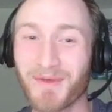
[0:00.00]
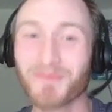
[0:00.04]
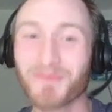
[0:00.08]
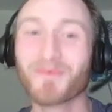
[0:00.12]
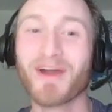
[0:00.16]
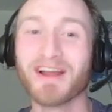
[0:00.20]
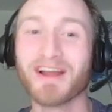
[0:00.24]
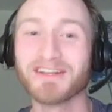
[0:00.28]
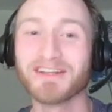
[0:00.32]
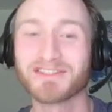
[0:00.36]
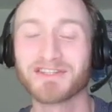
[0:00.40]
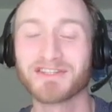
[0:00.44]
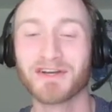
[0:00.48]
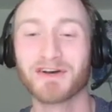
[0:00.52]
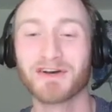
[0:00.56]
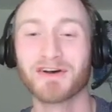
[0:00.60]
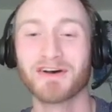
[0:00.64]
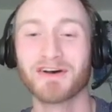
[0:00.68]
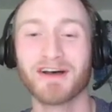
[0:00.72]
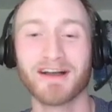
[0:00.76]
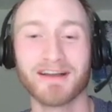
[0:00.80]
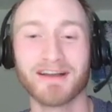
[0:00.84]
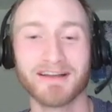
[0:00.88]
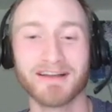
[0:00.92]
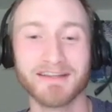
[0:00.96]
Right.
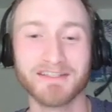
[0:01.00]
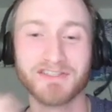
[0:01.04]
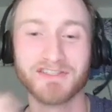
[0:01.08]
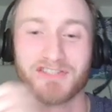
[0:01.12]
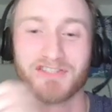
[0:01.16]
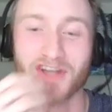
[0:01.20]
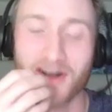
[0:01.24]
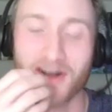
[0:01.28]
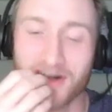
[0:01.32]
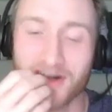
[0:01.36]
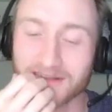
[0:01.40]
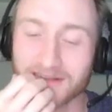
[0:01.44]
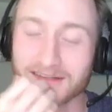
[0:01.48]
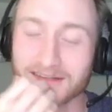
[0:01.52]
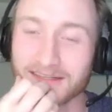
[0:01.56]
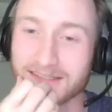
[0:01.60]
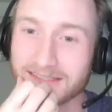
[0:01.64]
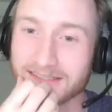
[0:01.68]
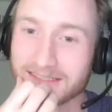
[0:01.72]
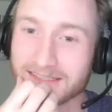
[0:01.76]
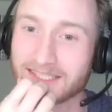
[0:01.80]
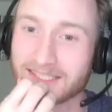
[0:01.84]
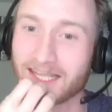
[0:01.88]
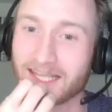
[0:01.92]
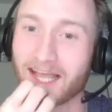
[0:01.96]
So uh, Jung
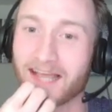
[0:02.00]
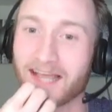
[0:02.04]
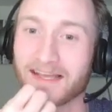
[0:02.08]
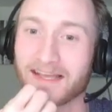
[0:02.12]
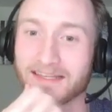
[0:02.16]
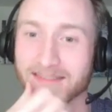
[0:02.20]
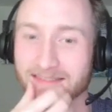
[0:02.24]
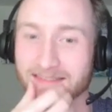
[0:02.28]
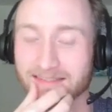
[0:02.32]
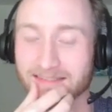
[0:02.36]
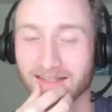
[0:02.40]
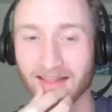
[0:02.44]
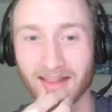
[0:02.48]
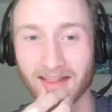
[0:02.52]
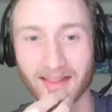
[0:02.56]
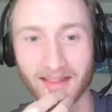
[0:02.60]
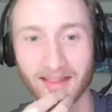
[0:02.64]
says